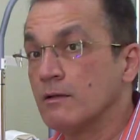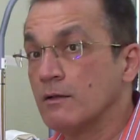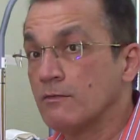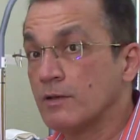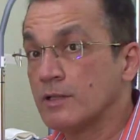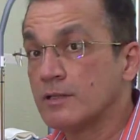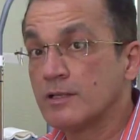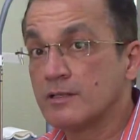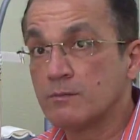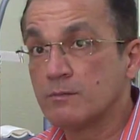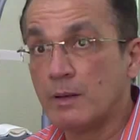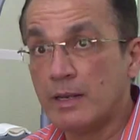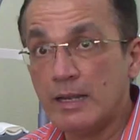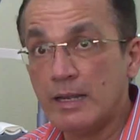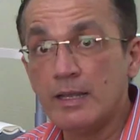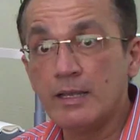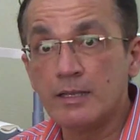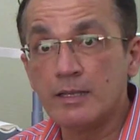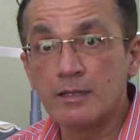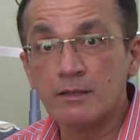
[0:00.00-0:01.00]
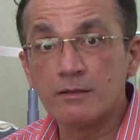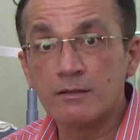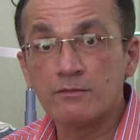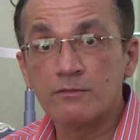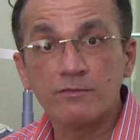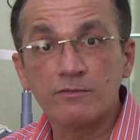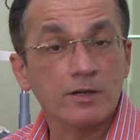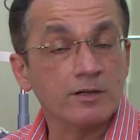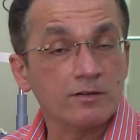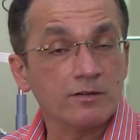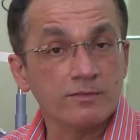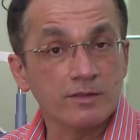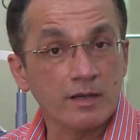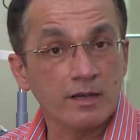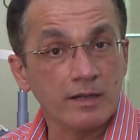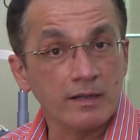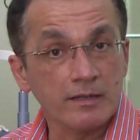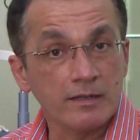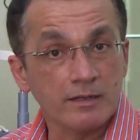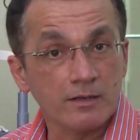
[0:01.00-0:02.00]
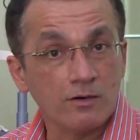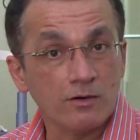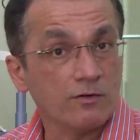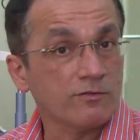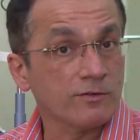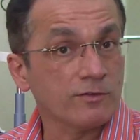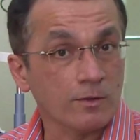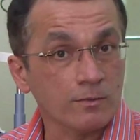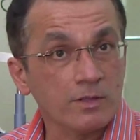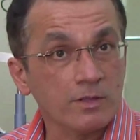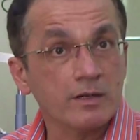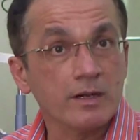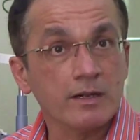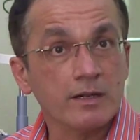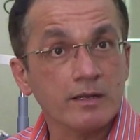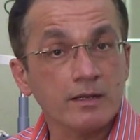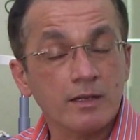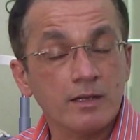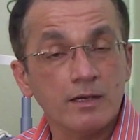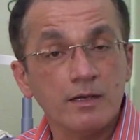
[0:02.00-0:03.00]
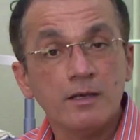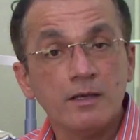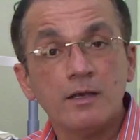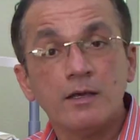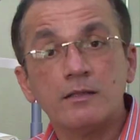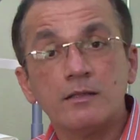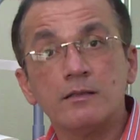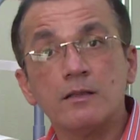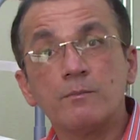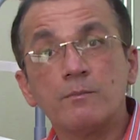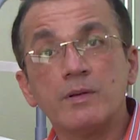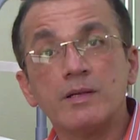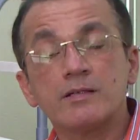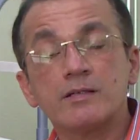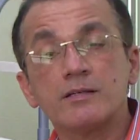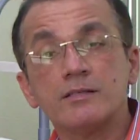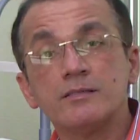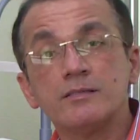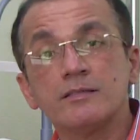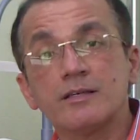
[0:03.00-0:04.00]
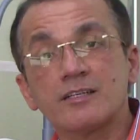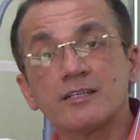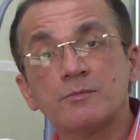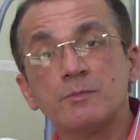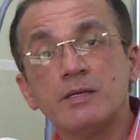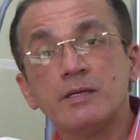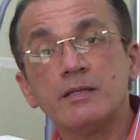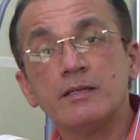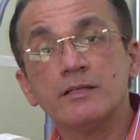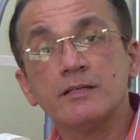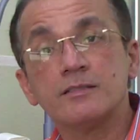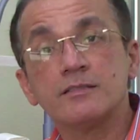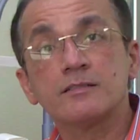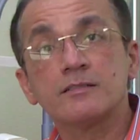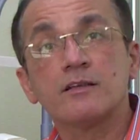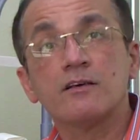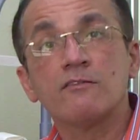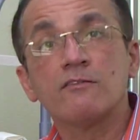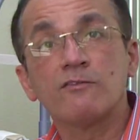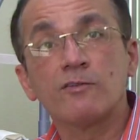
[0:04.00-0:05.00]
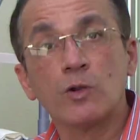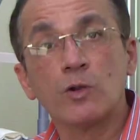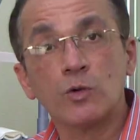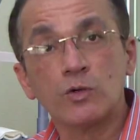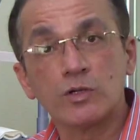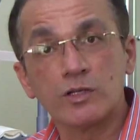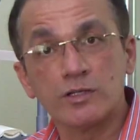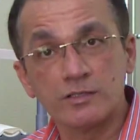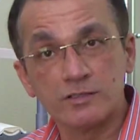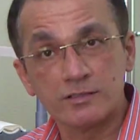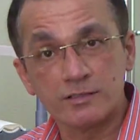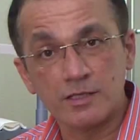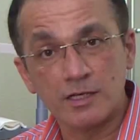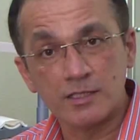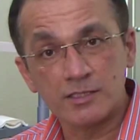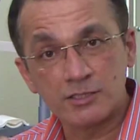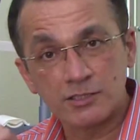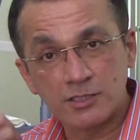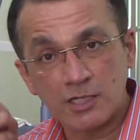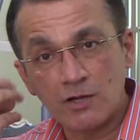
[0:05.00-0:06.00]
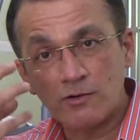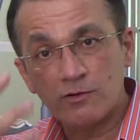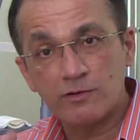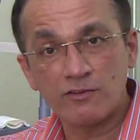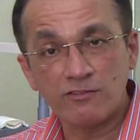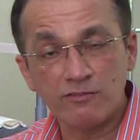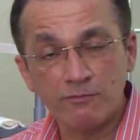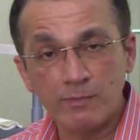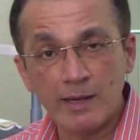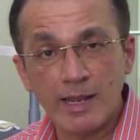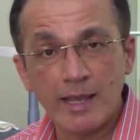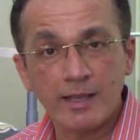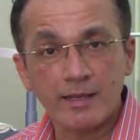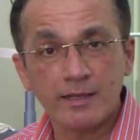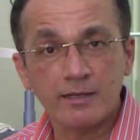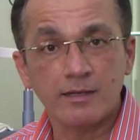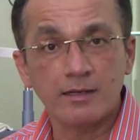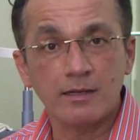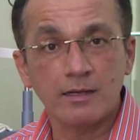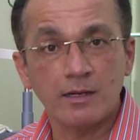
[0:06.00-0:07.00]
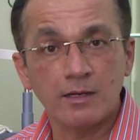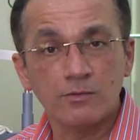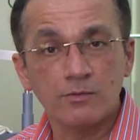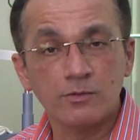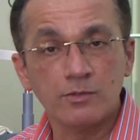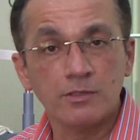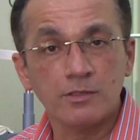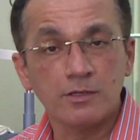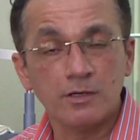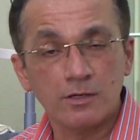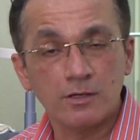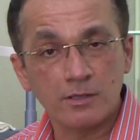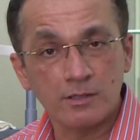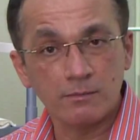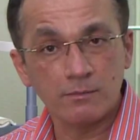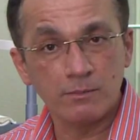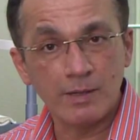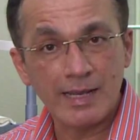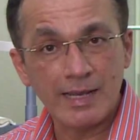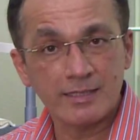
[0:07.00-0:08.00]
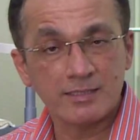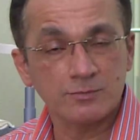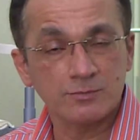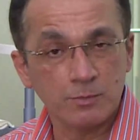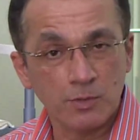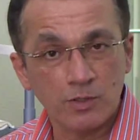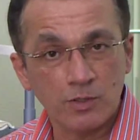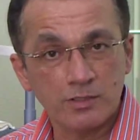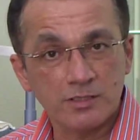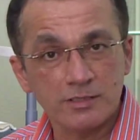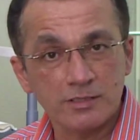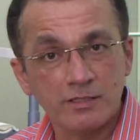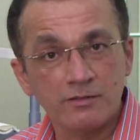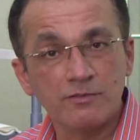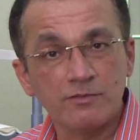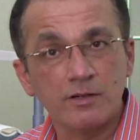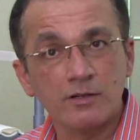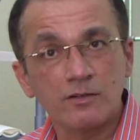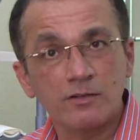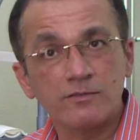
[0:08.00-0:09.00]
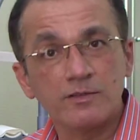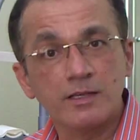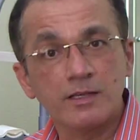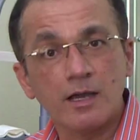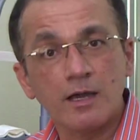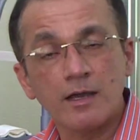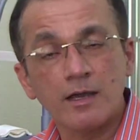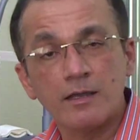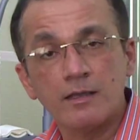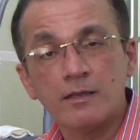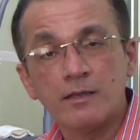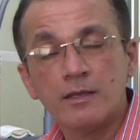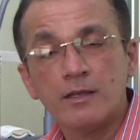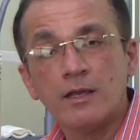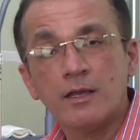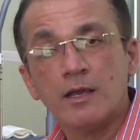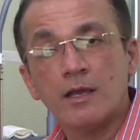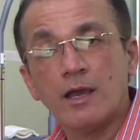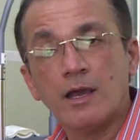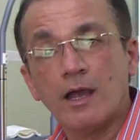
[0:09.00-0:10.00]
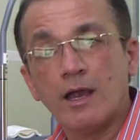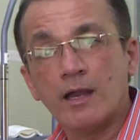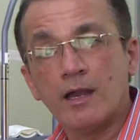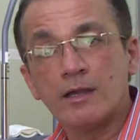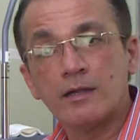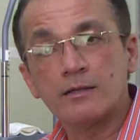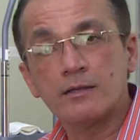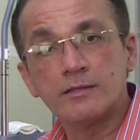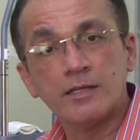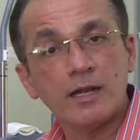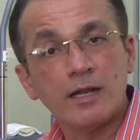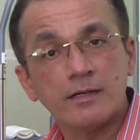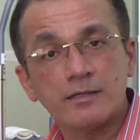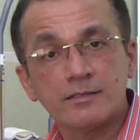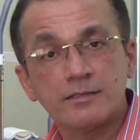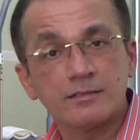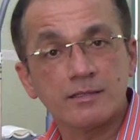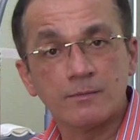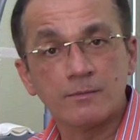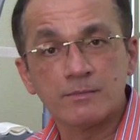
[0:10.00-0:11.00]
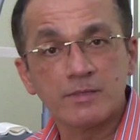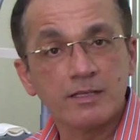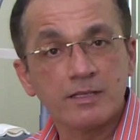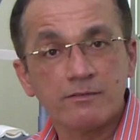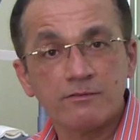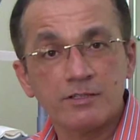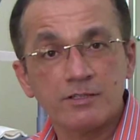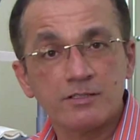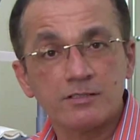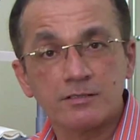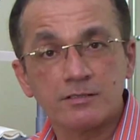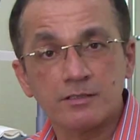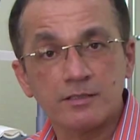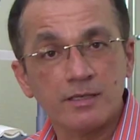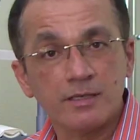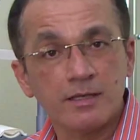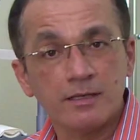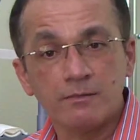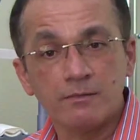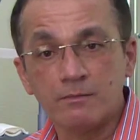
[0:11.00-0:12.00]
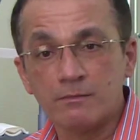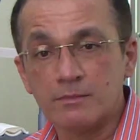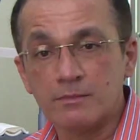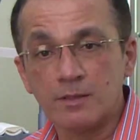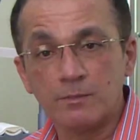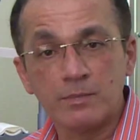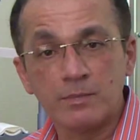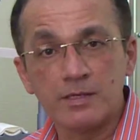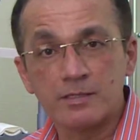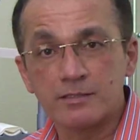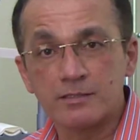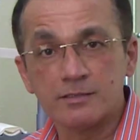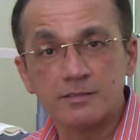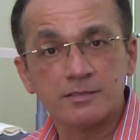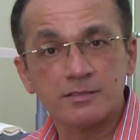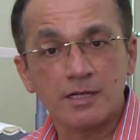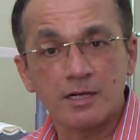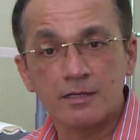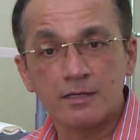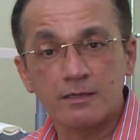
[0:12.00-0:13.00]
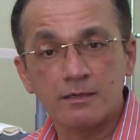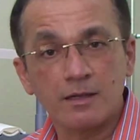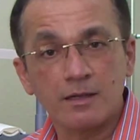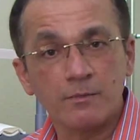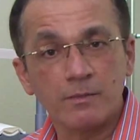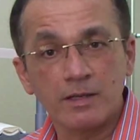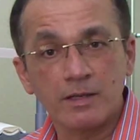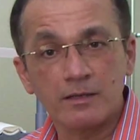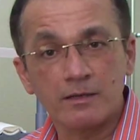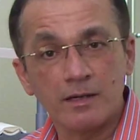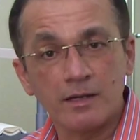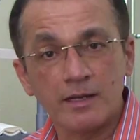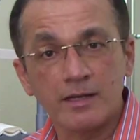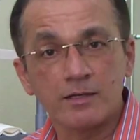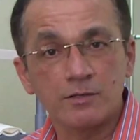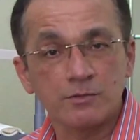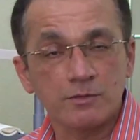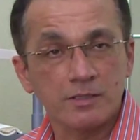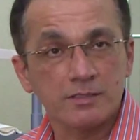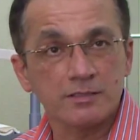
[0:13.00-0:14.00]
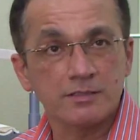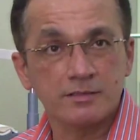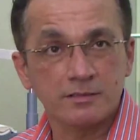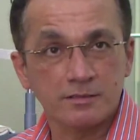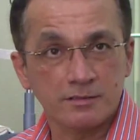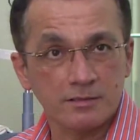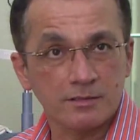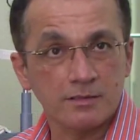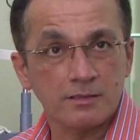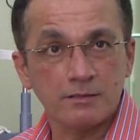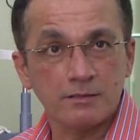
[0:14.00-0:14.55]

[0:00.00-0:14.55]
When there's bleeding in front of the retina or from the retina, then patients experience floaters, a shower of black cloud or black spots in front of the eye. And that's something which the patients start coming running to us